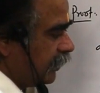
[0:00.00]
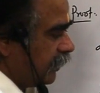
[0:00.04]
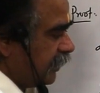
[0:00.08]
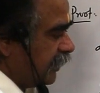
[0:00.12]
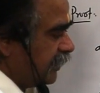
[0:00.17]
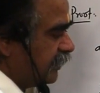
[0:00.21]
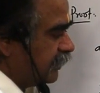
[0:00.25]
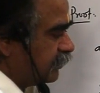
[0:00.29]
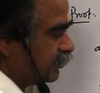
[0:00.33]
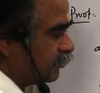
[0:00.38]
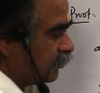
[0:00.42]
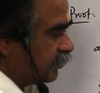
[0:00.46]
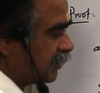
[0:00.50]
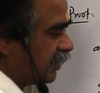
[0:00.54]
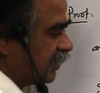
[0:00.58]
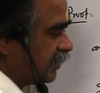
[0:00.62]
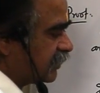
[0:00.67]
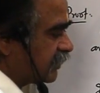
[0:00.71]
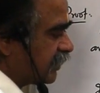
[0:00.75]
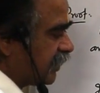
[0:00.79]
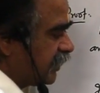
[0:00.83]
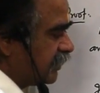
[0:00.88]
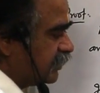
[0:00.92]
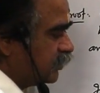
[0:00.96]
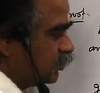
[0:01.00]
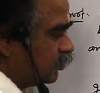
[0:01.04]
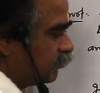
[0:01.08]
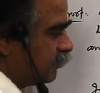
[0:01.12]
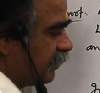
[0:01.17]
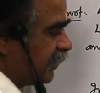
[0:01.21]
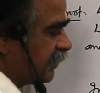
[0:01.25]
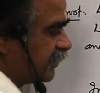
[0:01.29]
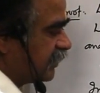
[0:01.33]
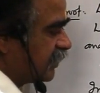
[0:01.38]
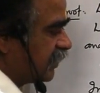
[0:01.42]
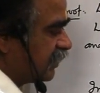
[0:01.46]
into delta u
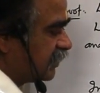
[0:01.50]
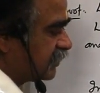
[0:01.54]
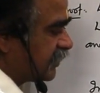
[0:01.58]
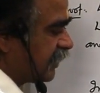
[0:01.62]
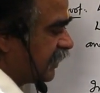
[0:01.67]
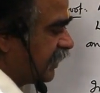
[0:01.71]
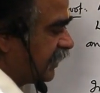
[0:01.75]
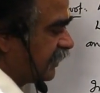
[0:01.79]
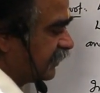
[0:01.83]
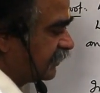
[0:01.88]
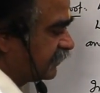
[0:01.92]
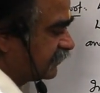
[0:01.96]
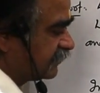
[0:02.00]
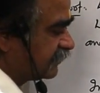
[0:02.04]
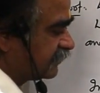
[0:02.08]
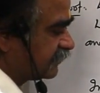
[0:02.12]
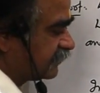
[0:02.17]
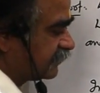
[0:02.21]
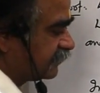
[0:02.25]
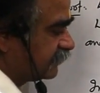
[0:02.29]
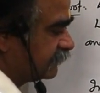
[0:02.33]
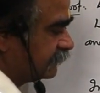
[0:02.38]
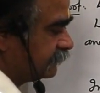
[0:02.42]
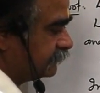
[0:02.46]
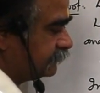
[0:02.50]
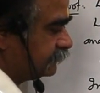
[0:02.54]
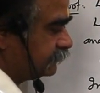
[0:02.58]
by delta x.